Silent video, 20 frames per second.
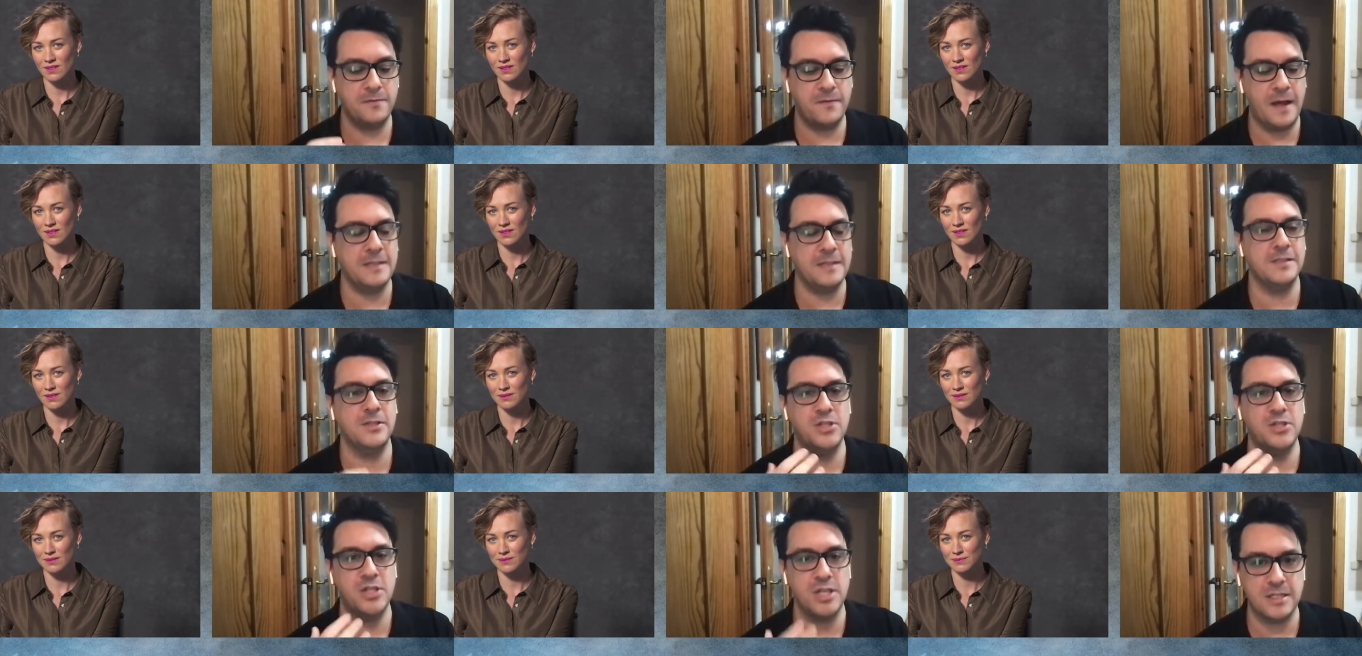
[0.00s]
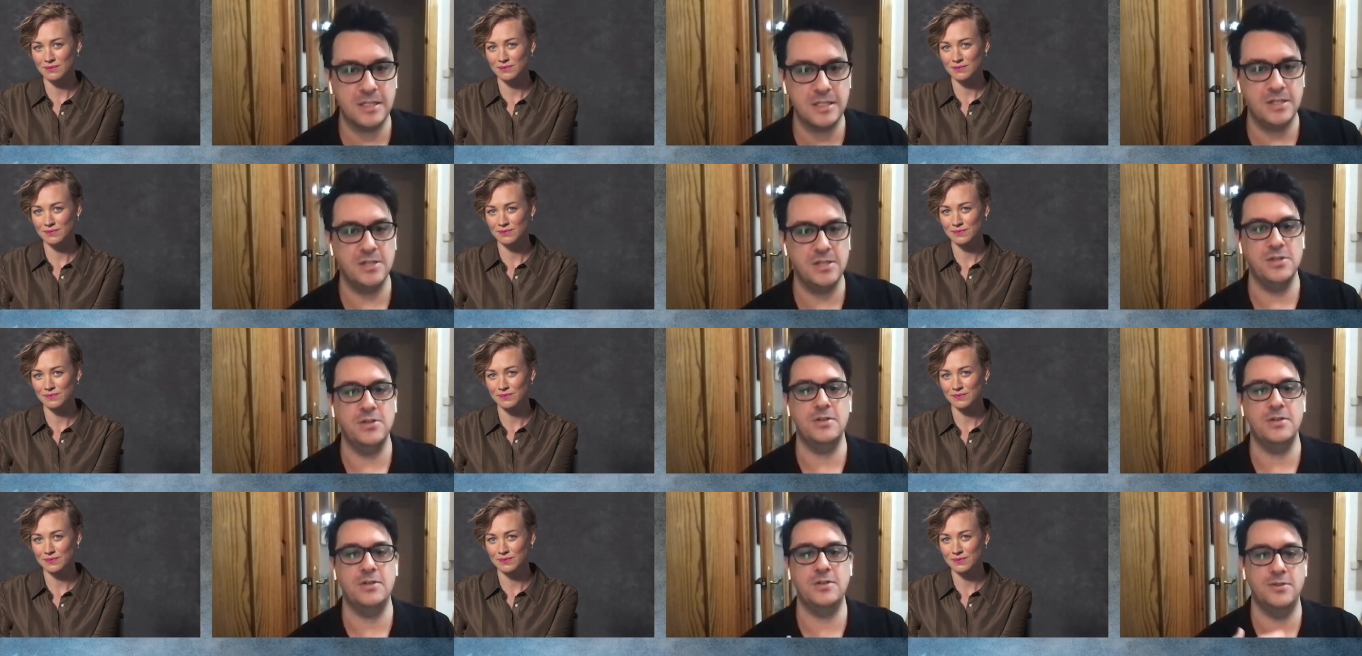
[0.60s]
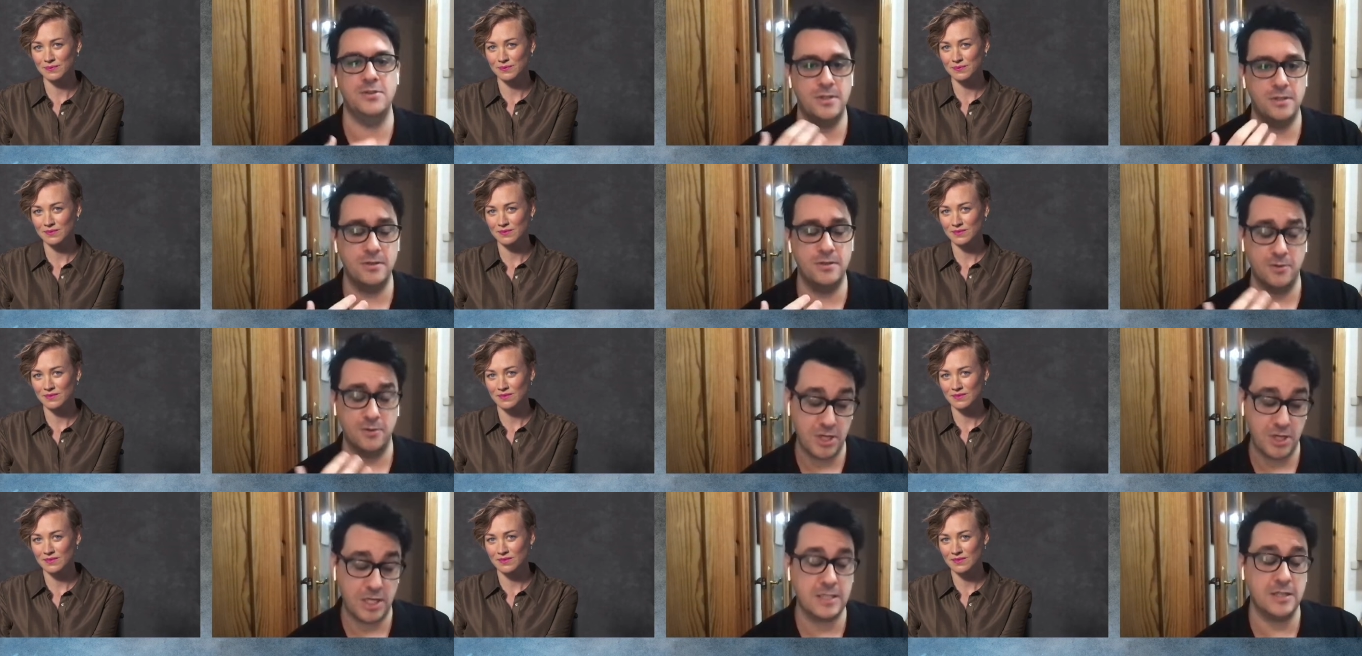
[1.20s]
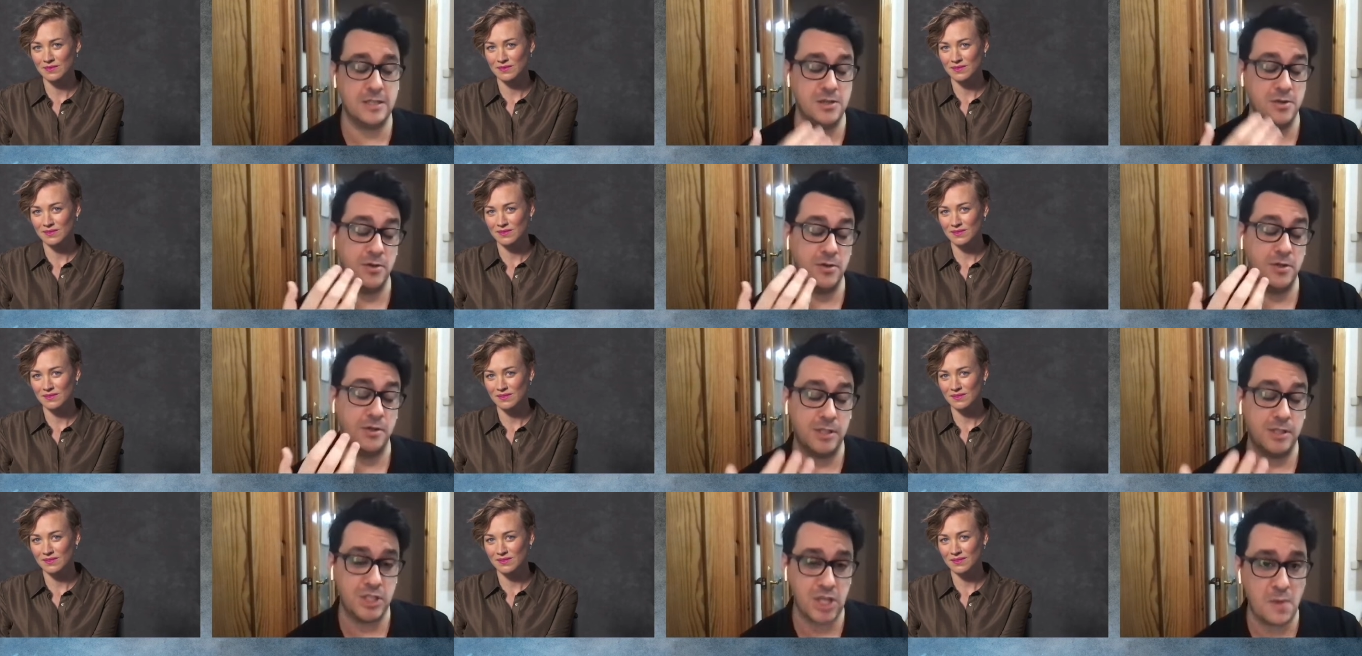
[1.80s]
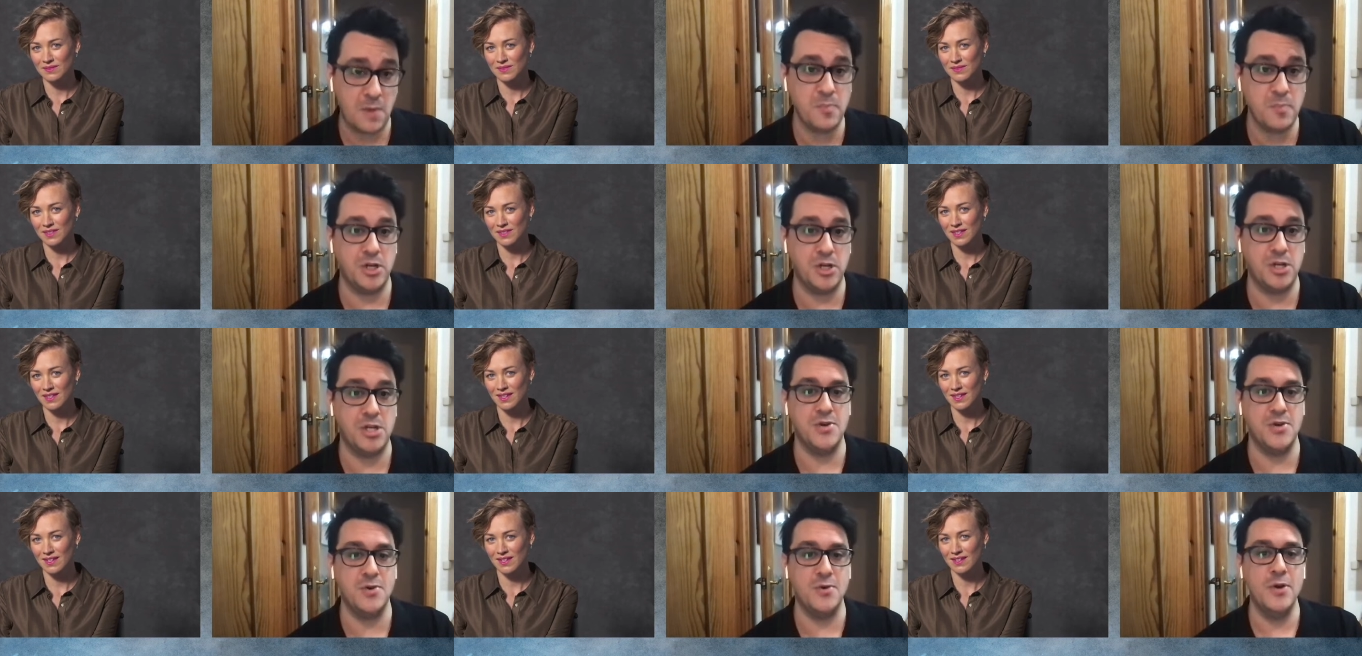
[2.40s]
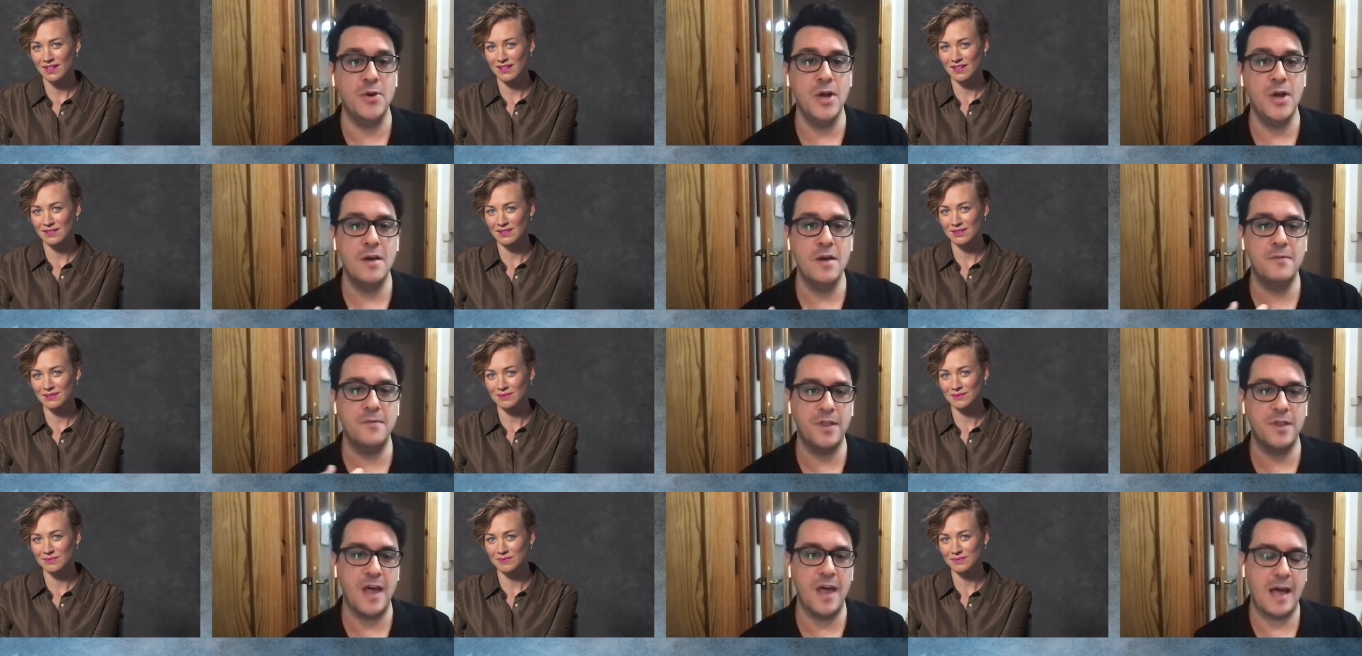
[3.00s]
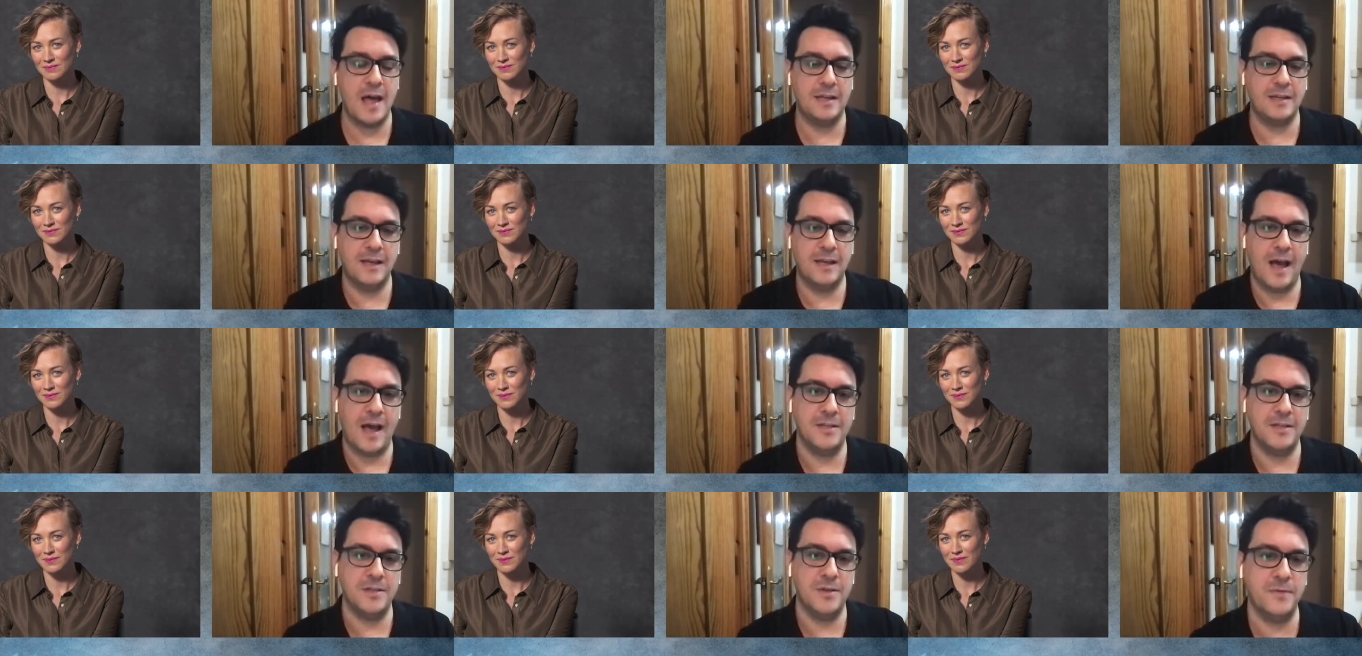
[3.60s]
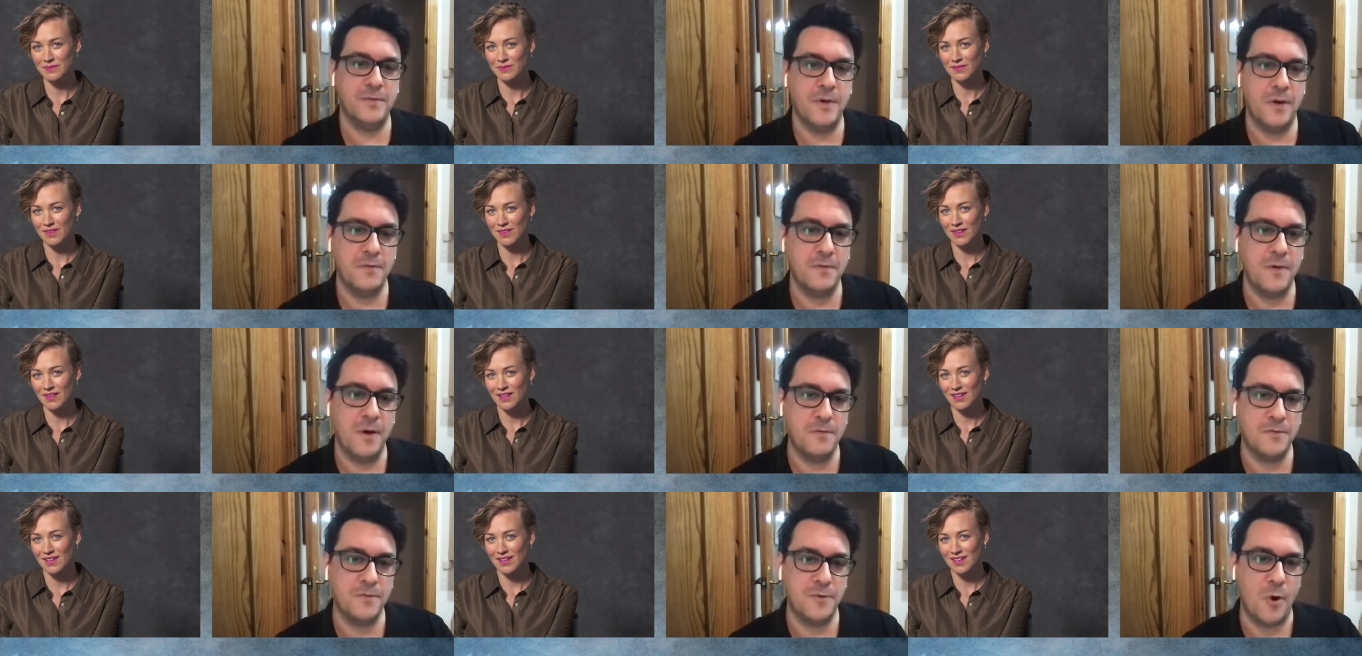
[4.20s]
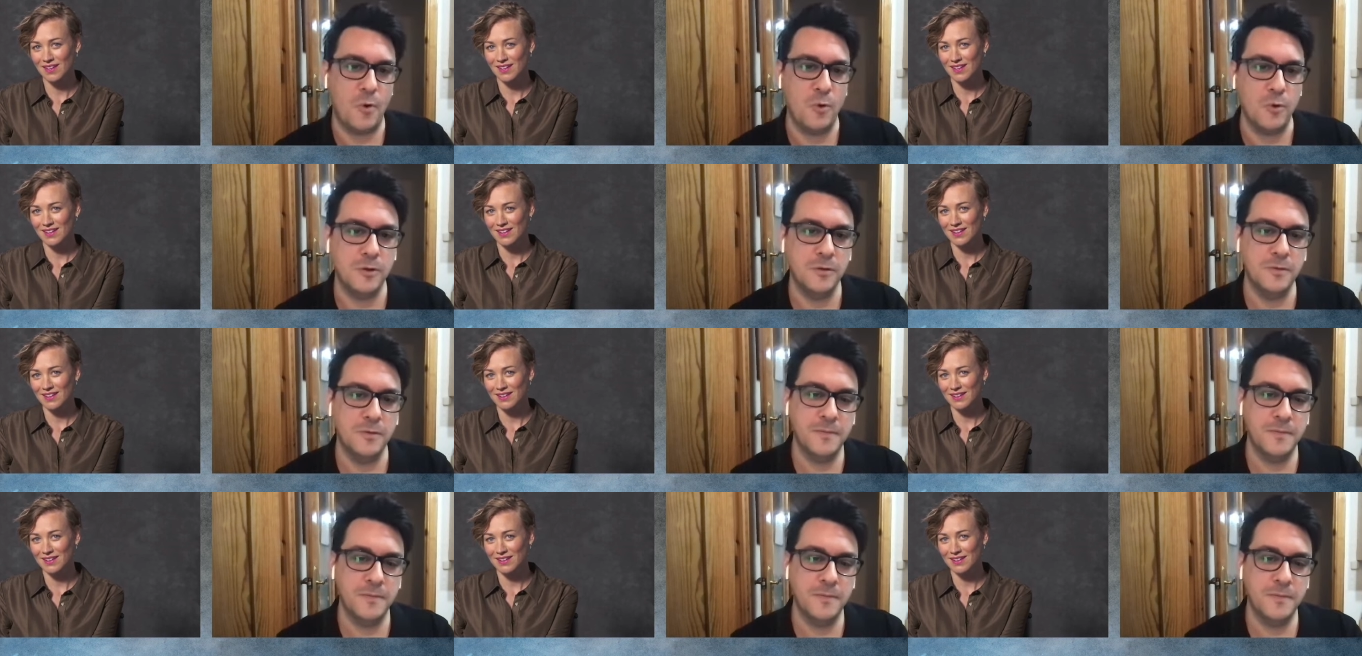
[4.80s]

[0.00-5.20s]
Speaker 1: fans suggesting you, su suggesting you, and championing you for that kind of, of, of role?